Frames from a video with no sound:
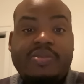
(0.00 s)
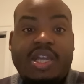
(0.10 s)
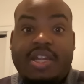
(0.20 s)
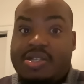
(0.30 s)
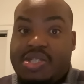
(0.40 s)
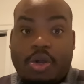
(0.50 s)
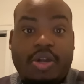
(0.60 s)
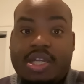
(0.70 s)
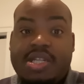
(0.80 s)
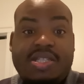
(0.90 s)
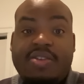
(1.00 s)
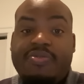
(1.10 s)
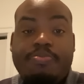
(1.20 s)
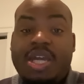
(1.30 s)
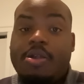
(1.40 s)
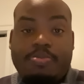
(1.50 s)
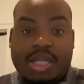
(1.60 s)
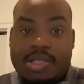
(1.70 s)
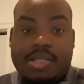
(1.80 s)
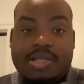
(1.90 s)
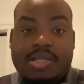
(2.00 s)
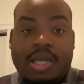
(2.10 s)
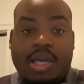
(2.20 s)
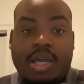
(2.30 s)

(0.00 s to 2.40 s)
And a surrogate is even bigger business,